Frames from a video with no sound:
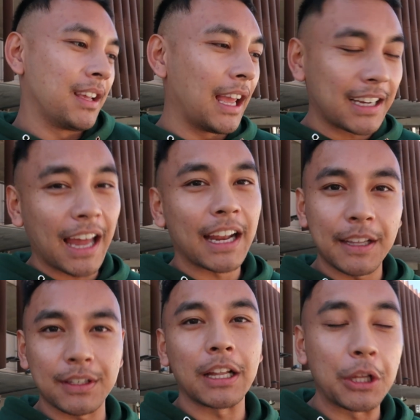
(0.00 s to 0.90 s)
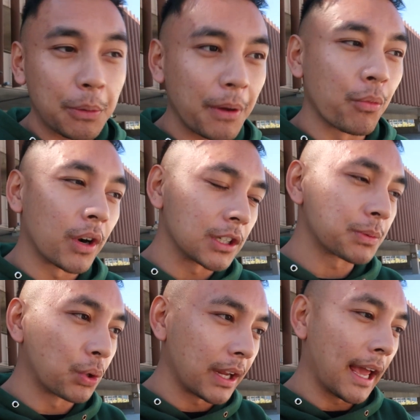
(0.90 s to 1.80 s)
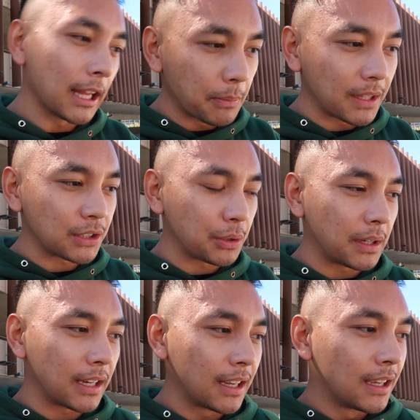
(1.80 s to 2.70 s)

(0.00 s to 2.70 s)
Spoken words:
it kind of gives it a little bit more sporty element to it.